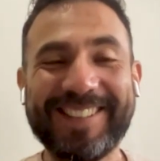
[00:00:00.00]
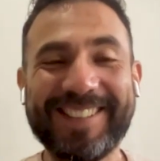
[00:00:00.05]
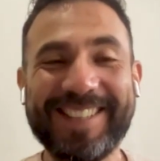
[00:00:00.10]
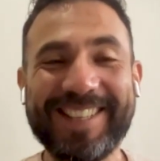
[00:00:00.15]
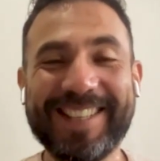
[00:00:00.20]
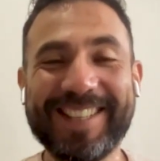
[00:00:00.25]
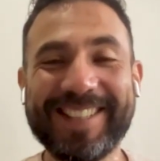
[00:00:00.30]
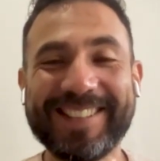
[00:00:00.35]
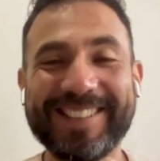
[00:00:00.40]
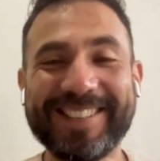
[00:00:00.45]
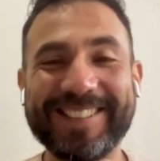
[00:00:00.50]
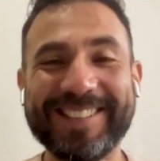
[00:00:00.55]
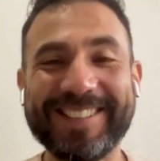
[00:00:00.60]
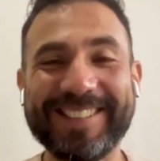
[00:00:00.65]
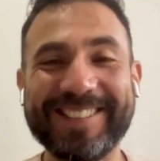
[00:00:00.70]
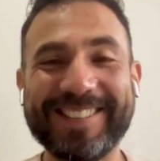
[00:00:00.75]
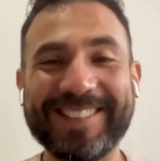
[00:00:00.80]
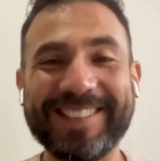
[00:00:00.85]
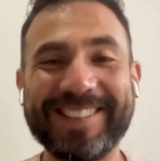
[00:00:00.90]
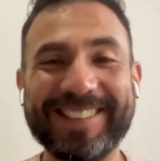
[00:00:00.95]
Yeah.
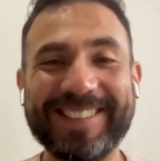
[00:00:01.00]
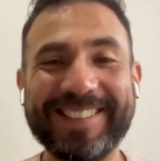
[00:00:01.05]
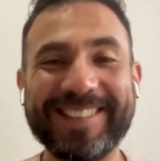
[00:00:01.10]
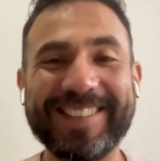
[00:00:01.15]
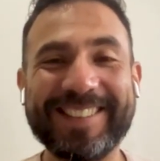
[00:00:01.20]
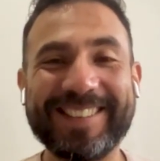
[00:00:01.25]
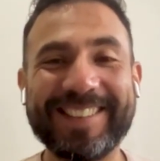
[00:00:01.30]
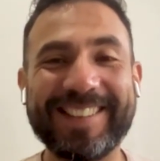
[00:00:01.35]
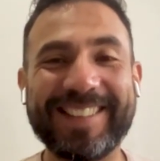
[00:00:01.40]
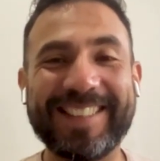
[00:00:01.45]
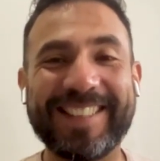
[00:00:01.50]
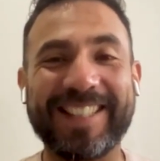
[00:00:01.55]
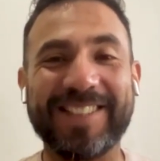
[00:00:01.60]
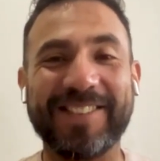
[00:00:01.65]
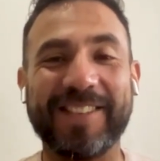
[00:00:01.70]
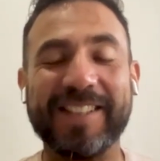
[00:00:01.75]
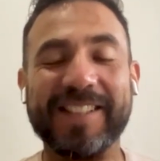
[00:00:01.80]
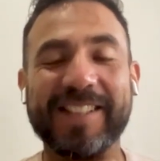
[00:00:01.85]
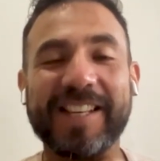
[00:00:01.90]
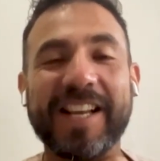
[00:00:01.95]

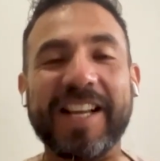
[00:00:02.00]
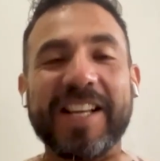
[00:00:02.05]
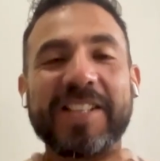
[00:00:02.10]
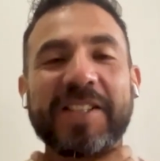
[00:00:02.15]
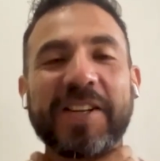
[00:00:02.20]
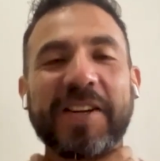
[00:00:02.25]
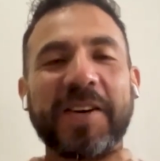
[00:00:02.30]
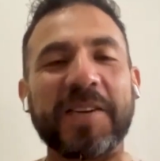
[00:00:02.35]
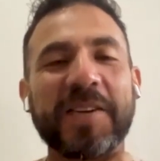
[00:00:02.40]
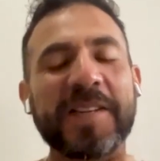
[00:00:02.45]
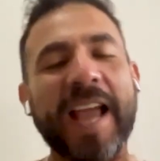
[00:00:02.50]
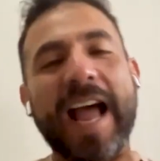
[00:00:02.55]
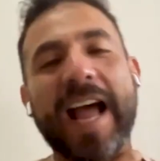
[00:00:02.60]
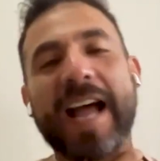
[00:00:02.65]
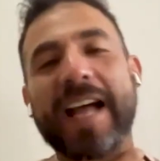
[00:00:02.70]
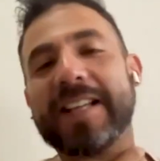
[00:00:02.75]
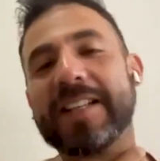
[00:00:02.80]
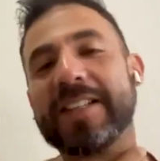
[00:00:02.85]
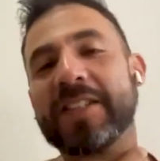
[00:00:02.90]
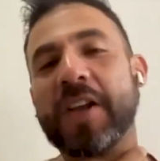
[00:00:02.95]
Anyways, go
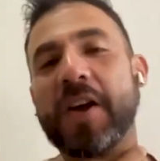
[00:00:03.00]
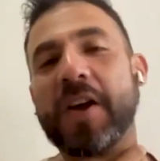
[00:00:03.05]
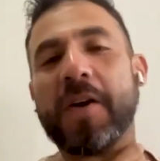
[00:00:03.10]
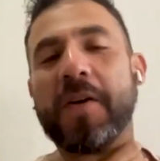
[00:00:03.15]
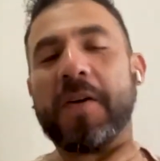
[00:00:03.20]
ahead.